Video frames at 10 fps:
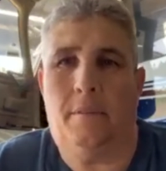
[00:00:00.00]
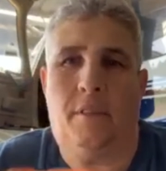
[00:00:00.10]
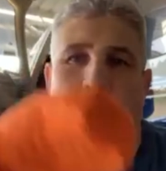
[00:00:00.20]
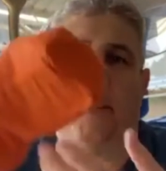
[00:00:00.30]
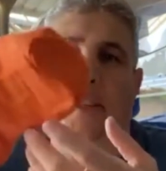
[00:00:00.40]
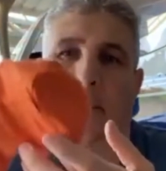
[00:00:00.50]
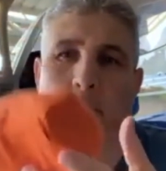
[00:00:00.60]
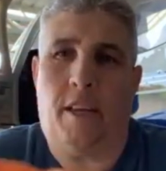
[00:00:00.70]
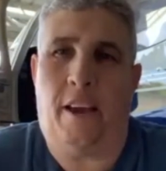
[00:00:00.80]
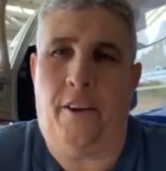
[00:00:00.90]
Convenient
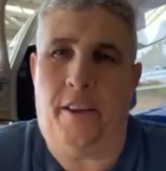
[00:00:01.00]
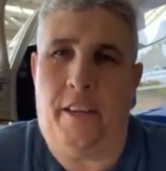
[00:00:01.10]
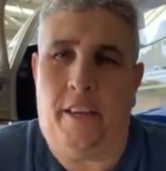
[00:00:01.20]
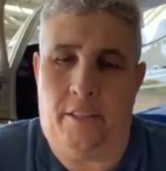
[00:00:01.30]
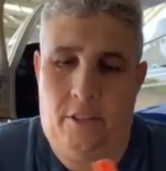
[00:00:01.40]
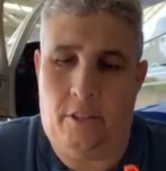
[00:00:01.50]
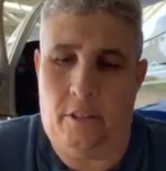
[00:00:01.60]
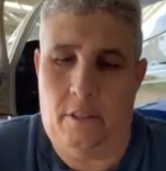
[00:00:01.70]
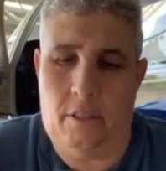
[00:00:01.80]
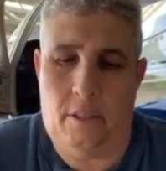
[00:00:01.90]
little carrying cases.
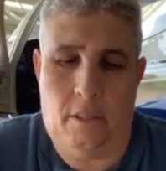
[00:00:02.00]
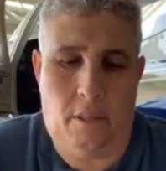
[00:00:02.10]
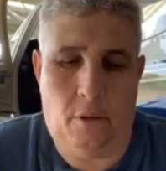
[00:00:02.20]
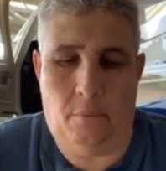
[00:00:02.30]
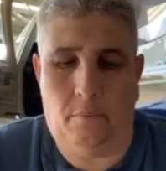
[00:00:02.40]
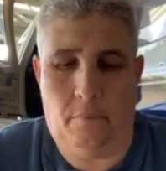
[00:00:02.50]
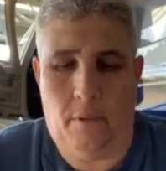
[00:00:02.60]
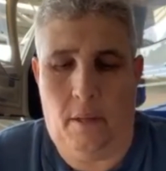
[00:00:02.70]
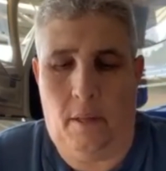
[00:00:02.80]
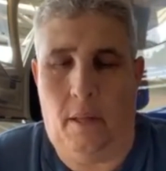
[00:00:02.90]
Oh,
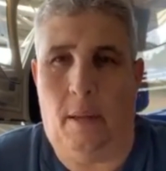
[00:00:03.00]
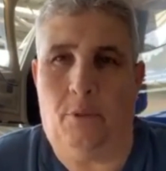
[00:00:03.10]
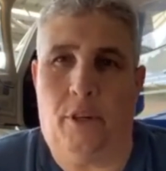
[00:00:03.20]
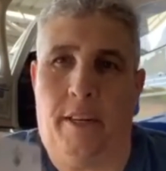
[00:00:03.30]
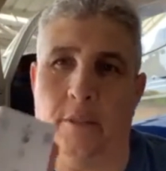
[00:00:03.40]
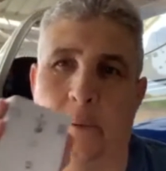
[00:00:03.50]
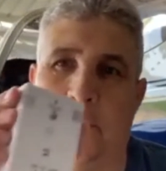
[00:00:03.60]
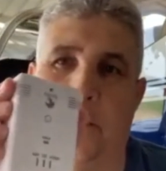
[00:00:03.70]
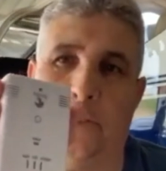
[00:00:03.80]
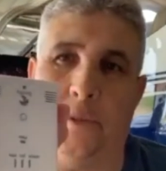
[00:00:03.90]
I'm sorry, that's my
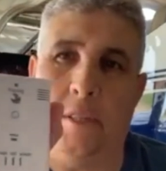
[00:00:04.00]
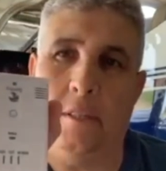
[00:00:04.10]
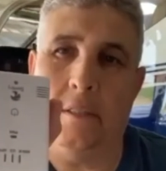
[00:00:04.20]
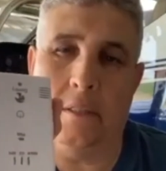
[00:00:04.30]
Sentry.